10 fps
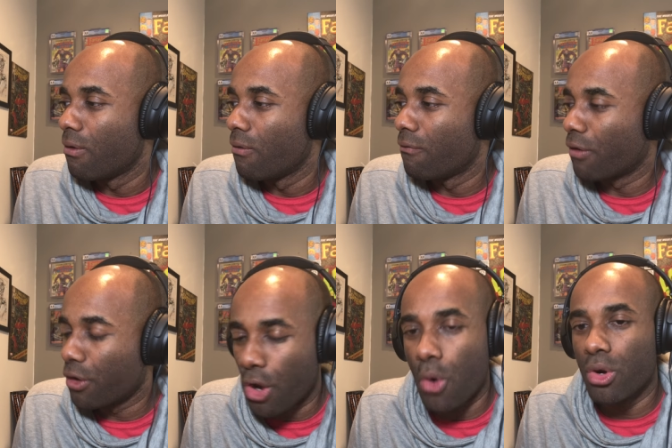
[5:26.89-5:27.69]
for
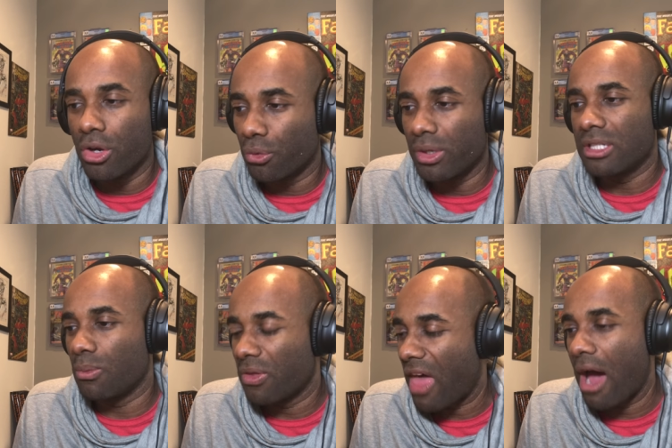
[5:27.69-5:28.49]
no good reason
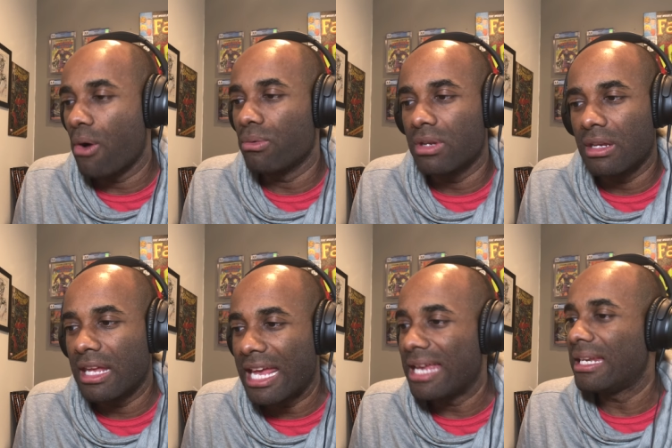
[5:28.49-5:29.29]
without
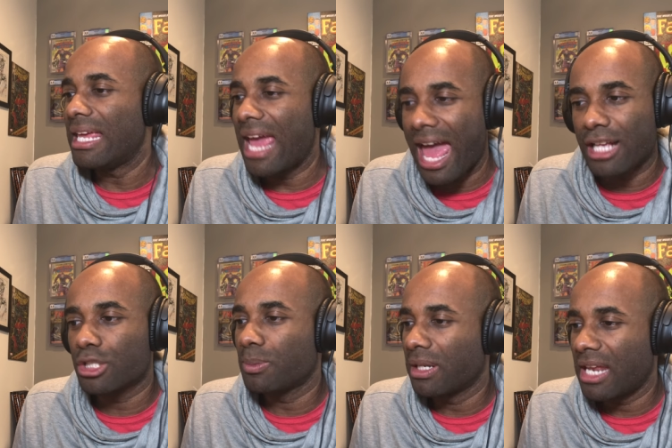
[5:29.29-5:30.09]
any
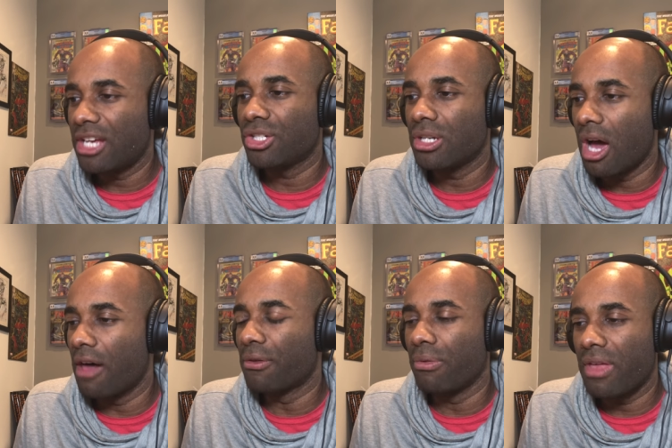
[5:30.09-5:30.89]
explanation
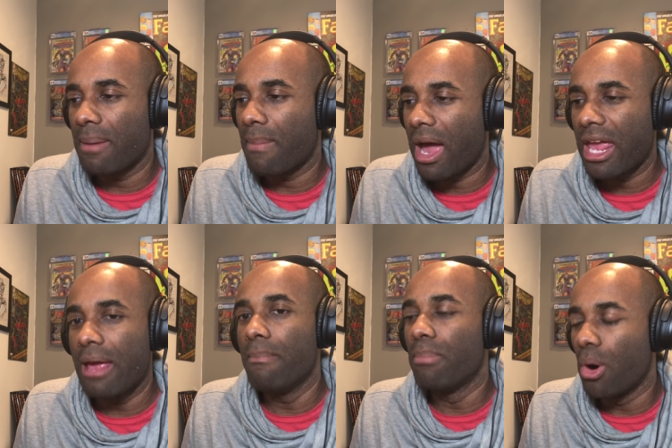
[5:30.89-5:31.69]
other than my
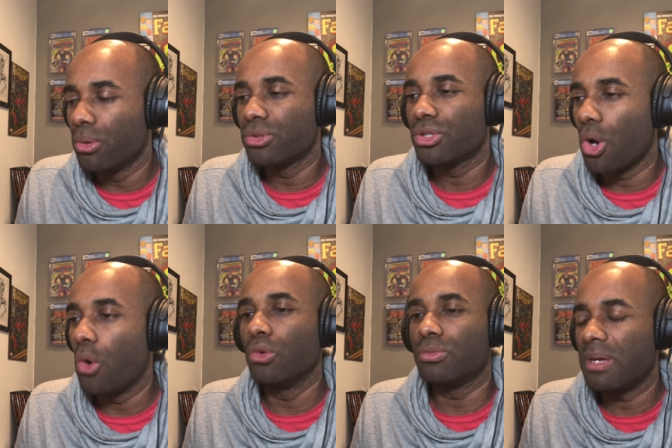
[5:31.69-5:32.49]
impulse
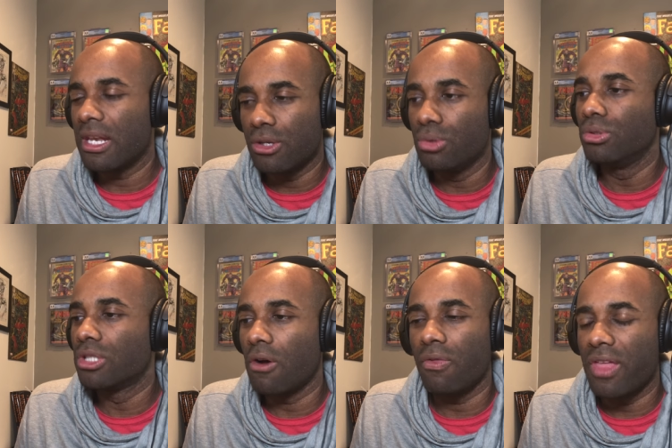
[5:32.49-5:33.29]
told me to do
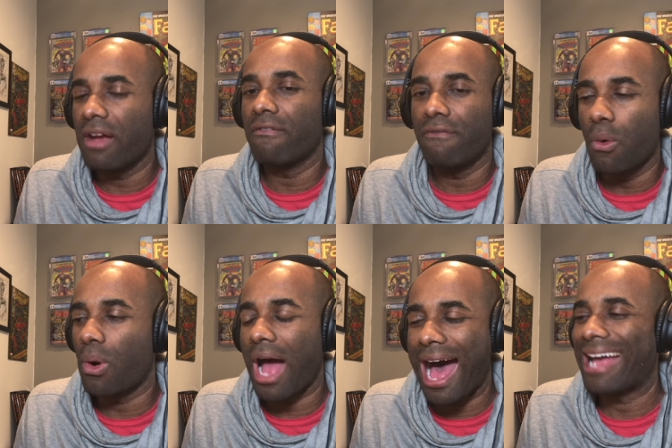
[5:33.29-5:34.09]
so,
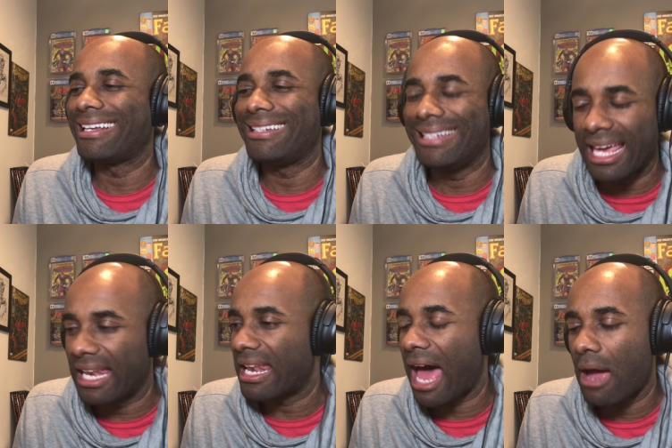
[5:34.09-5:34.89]
therefore I did
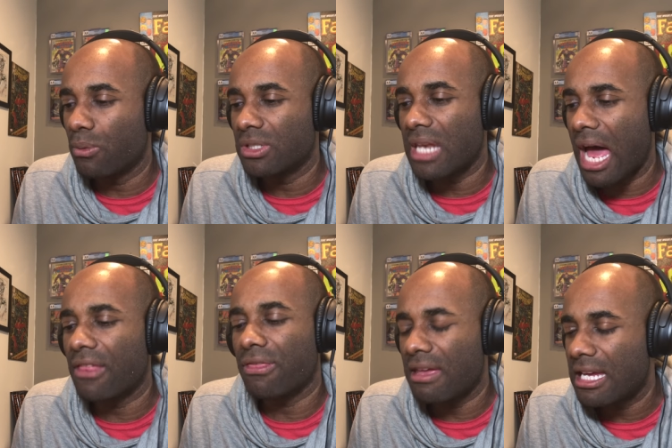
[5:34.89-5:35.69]
it. I was
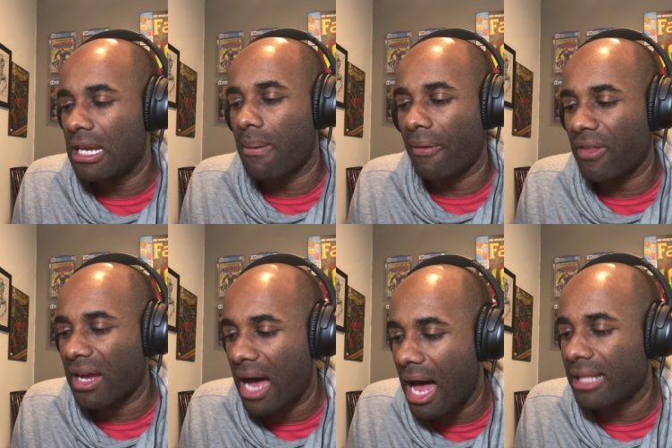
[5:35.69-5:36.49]
not thinking about the
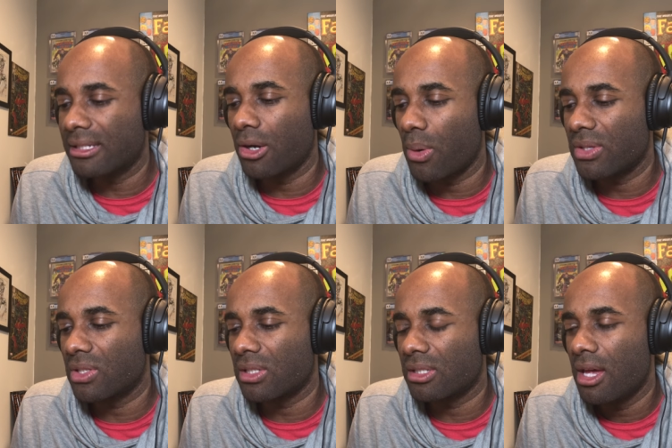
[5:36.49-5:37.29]

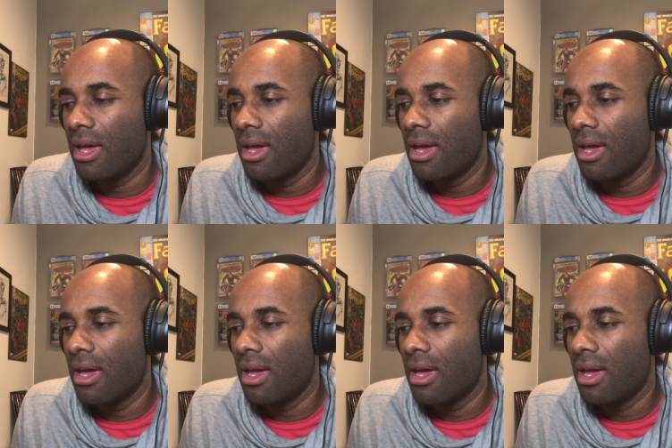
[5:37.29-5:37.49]
consequences